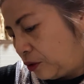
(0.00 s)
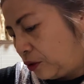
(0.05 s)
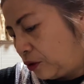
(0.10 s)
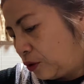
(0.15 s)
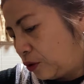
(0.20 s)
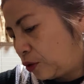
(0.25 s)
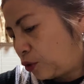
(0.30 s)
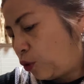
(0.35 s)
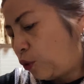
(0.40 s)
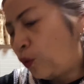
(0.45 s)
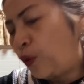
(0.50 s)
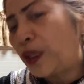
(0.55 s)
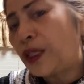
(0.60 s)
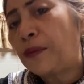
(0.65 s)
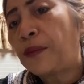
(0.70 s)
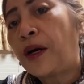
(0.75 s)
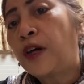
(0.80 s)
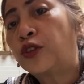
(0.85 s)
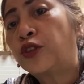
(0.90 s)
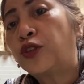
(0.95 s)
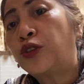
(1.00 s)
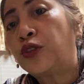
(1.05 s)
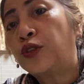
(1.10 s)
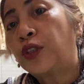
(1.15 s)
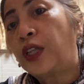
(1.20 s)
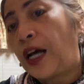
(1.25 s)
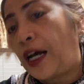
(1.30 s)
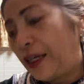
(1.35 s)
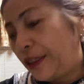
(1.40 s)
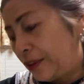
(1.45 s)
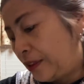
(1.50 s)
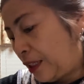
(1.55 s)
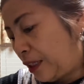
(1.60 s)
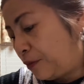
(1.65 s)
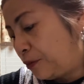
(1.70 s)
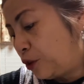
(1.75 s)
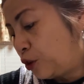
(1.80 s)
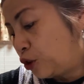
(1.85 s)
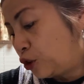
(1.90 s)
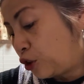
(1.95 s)
So what about you guys? Have
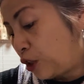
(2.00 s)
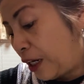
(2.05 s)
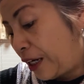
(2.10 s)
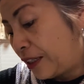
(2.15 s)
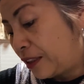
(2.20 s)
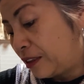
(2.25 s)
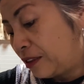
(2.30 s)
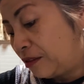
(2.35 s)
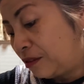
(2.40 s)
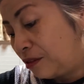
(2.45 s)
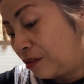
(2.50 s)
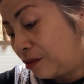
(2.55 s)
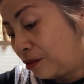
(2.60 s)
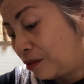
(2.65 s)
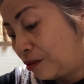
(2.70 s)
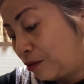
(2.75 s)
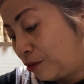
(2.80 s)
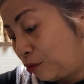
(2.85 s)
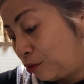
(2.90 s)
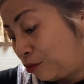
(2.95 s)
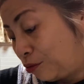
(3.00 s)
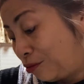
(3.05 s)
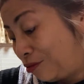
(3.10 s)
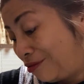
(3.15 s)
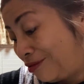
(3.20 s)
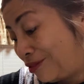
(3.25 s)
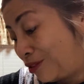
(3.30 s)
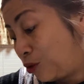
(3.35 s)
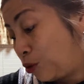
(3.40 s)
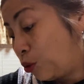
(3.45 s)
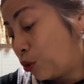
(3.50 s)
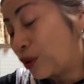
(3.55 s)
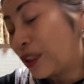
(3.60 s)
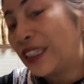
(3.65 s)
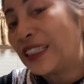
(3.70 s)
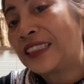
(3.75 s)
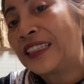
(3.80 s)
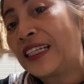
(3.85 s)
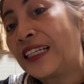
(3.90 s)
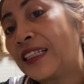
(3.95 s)
you tried
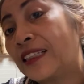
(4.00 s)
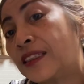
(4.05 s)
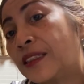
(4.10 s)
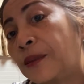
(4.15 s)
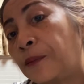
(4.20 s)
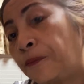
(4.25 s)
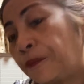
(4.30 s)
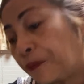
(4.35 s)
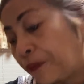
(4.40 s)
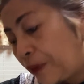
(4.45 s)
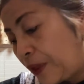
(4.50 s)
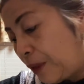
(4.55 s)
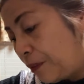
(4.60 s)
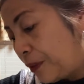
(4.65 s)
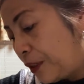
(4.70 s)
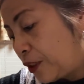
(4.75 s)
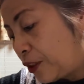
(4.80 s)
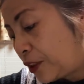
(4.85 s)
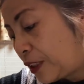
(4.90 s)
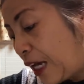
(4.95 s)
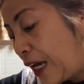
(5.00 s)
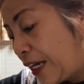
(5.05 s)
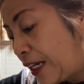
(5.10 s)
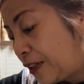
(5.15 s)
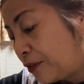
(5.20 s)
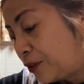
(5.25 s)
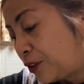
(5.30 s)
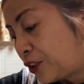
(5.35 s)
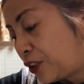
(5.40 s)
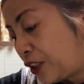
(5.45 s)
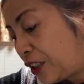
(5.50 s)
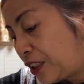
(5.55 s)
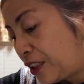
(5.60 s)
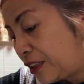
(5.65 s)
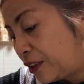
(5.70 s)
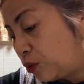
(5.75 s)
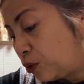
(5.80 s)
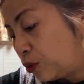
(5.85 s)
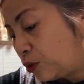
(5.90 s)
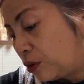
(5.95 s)
cooking this? Because I have
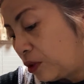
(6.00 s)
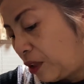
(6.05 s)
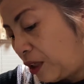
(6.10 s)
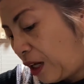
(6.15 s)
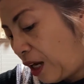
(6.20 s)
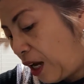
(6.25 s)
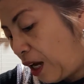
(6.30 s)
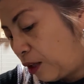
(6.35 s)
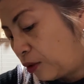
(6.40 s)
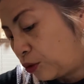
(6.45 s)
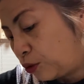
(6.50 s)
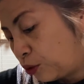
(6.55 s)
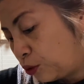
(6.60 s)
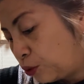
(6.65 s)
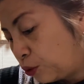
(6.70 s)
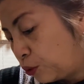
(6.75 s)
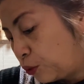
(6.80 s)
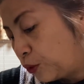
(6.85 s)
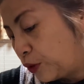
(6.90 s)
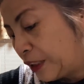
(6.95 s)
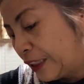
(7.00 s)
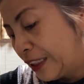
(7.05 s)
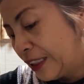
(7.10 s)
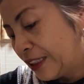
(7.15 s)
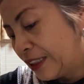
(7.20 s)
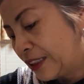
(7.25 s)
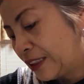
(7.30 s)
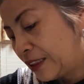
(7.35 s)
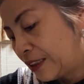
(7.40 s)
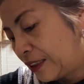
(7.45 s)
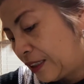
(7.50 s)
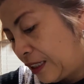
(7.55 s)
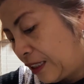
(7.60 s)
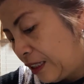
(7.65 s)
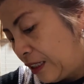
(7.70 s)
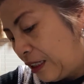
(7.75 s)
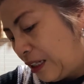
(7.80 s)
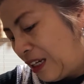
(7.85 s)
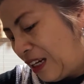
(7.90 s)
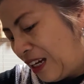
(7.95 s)
shared how to do this,
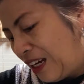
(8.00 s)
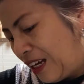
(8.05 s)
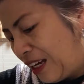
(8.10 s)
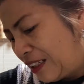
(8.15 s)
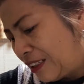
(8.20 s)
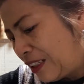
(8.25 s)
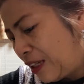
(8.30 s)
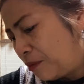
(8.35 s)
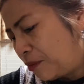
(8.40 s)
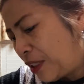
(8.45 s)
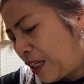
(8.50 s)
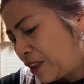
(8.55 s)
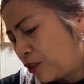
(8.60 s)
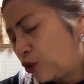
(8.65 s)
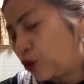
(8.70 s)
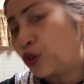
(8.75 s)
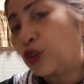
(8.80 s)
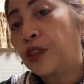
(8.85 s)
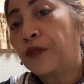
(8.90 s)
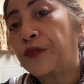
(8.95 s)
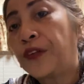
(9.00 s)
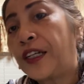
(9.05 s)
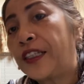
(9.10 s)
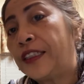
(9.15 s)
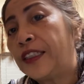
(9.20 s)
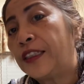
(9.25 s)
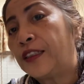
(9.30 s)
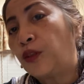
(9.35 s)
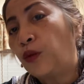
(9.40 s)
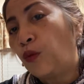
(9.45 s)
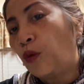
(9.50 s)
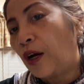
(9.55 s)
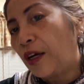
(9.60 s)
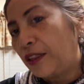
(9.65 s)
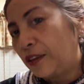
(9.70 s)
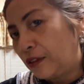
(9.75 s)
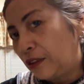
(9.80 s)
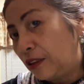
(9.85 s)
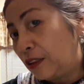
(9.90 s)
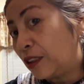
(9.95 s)
and I'm not sure if I did the
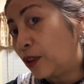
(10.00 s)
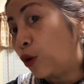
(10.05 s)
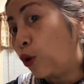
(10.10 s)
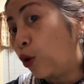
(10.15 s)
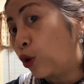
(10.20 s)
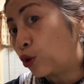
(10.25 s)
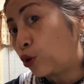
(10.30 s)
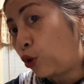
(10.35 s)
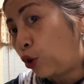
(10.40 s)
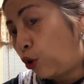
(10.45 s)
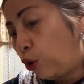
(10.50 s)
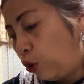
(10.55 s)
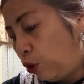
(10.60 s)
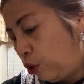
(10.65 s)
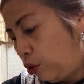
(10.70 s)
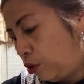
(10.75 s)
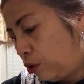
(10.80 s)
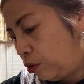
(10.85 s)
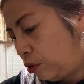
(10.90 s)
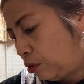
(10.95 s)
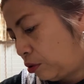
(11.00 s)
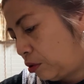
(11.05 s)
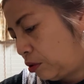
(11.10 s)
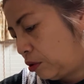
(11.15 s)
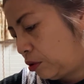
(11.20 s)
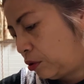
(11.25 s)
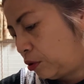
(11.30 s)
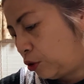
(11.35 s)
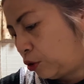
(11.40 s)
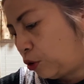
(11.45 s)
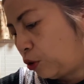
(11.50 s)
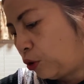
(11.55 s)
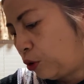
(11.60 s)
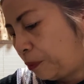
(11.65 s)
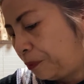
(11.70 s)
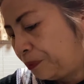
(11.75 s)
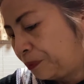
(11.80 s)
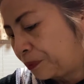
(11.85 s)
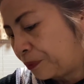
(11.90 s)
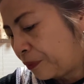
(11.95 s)
goto, you know,
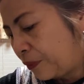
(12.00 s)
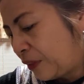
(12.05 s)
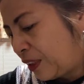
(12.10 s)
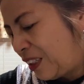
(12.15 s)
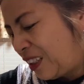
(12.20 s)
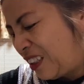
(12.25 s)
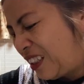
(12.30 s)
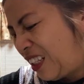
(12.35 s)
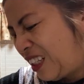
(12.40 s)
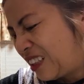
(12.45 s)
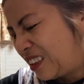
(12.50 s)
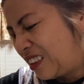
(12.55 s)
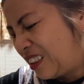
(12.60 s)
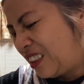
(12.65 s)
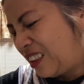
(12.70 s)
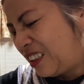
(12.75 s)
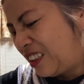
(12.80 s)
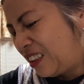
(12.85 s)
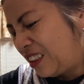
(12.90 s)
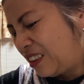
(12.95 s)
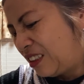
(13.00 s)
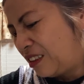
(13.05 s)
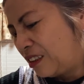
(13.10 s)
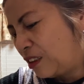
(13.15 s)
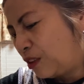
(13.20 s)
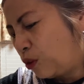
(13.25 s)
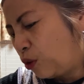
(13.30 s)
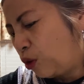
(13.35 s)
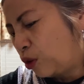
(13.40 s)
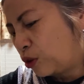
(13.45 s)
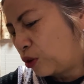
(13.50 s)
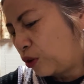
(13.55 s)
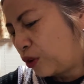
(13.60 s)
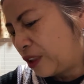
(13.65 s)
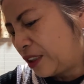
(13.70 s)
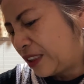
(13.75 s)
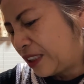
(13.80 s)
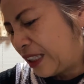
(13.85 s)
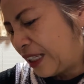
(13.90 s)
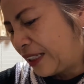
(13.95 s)
like the goto
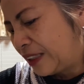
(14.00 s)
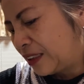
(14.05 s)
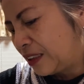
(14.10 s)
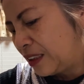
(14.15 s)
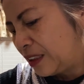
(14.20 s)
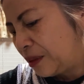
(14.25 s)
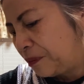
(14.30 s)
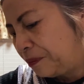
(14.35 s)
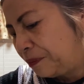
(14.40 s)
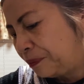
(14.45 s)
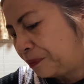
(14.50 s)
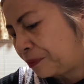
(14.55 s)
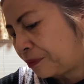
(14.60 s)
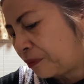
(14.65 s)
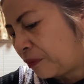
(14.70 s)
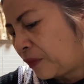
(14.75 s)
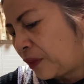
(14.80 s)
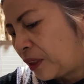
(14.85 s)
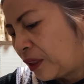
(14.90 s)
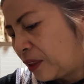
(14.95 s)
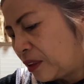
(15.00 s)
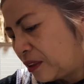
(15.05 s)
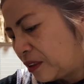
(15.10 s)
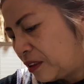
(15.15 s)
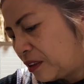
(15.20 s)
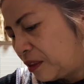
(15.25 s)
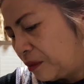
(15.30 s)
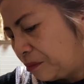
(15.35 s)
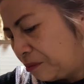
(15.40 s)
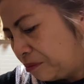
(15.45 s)
is like the the